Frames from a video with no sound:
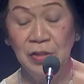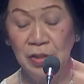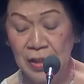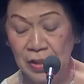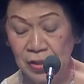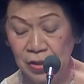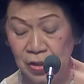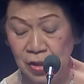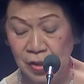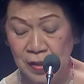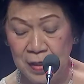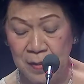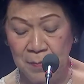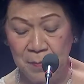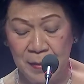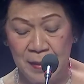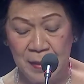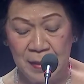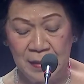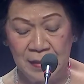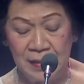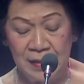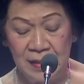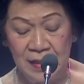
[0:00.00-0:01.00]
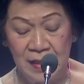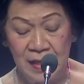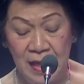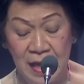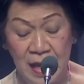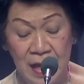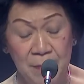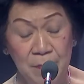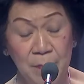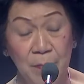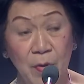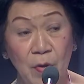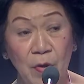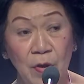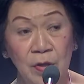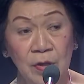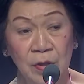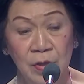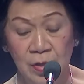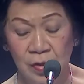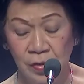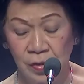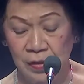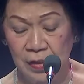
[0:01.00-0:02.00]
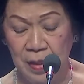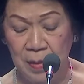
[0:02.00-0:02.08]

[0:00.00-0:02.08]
determined, and most